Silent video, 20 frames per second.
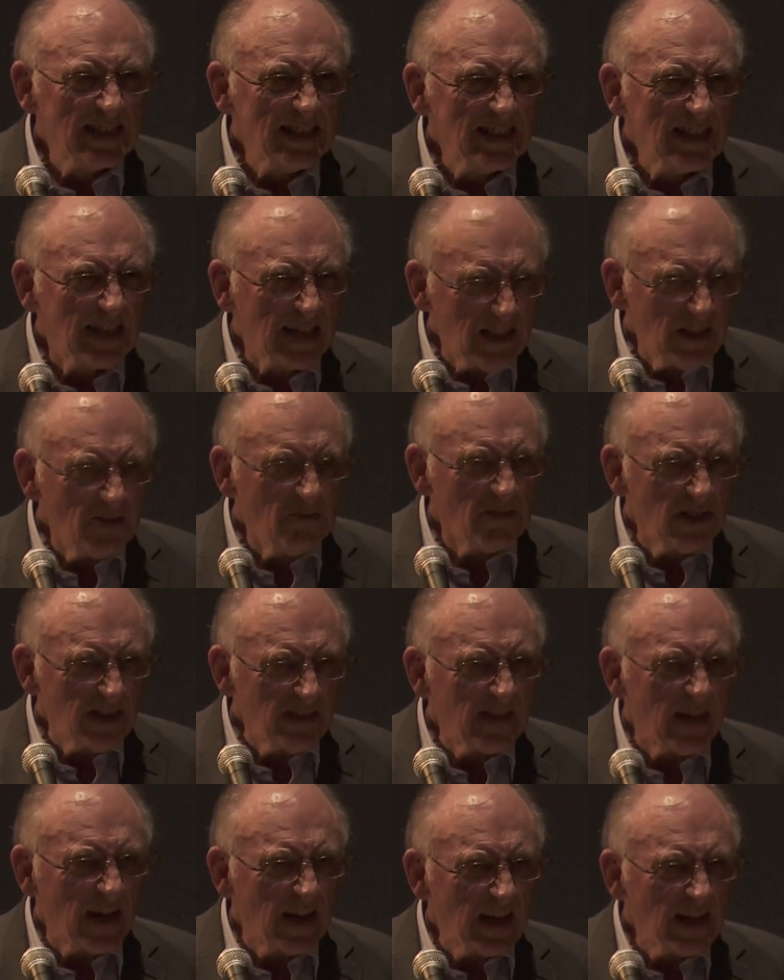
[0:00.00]
Can you believe
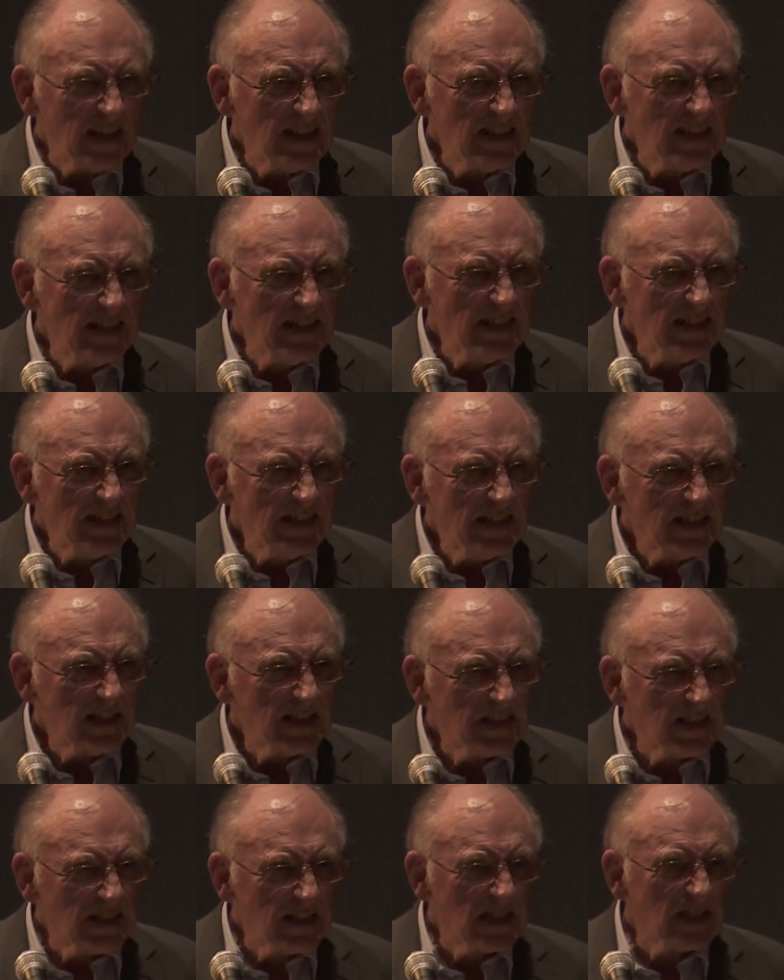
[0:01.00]
that? It
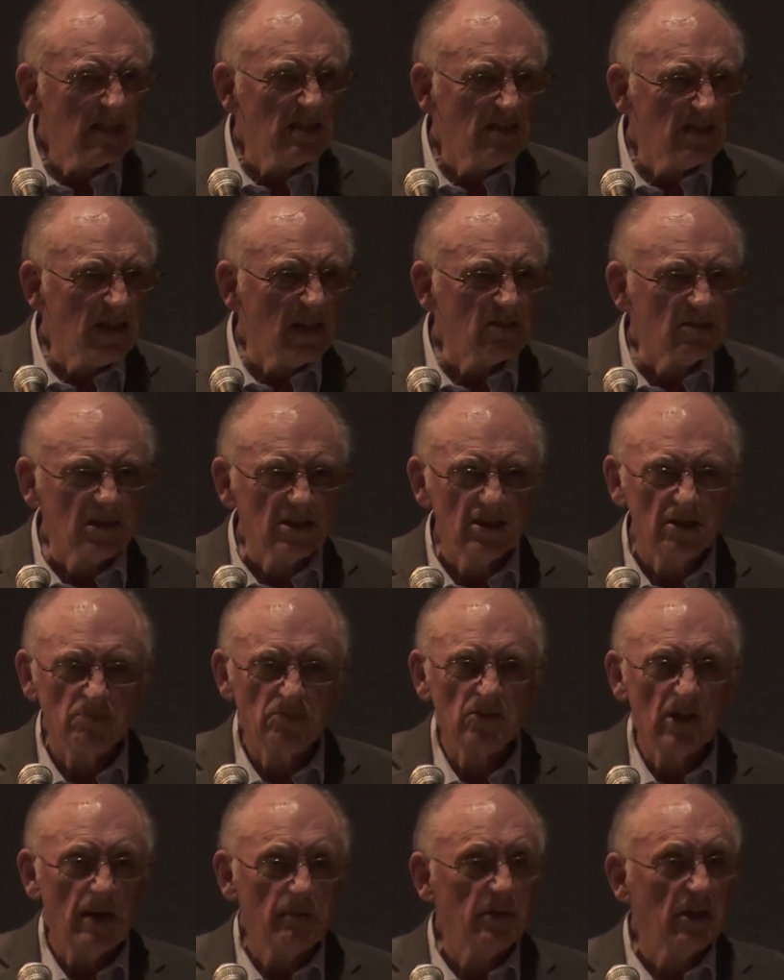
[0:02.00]
just sounds like something's
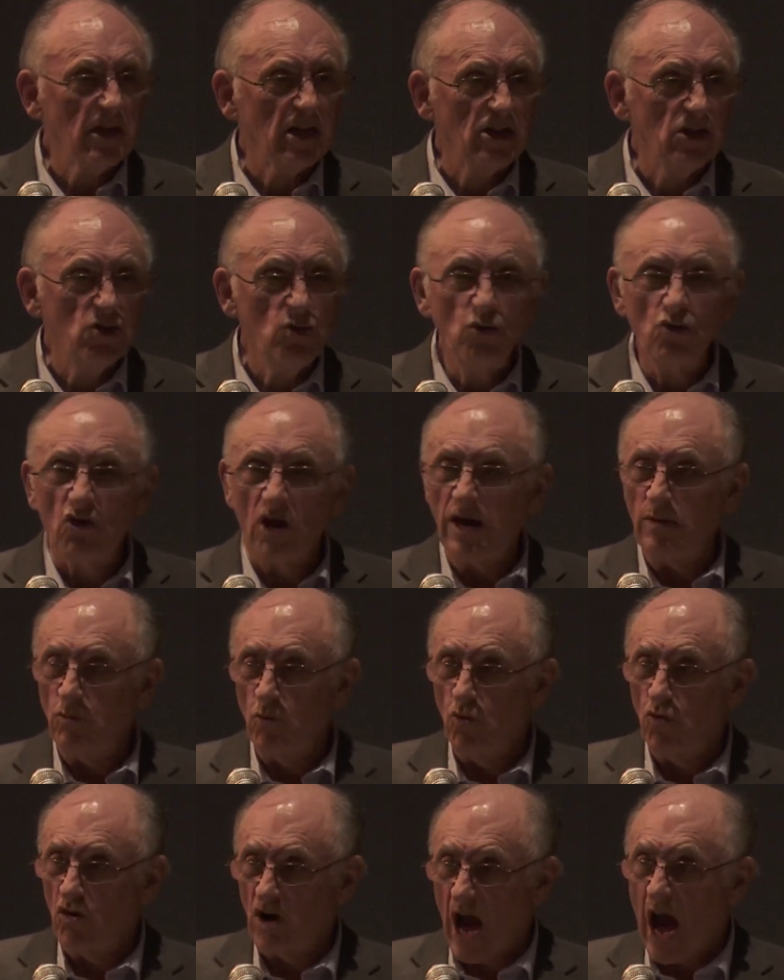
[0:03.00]
happening in the Ukraine
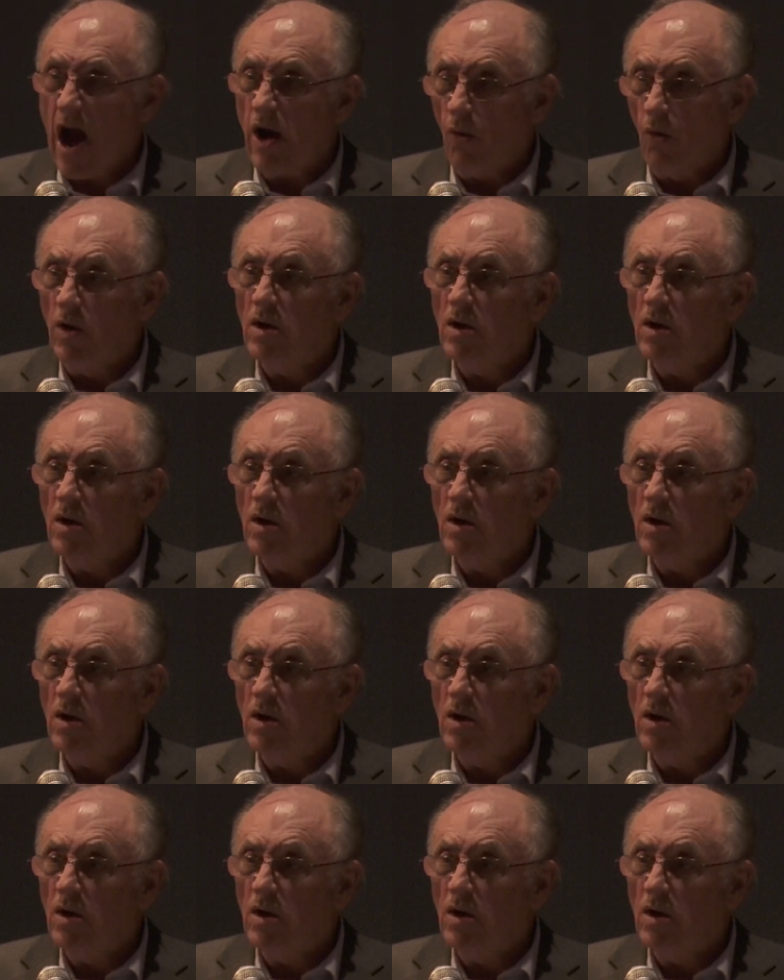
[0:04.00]
war now.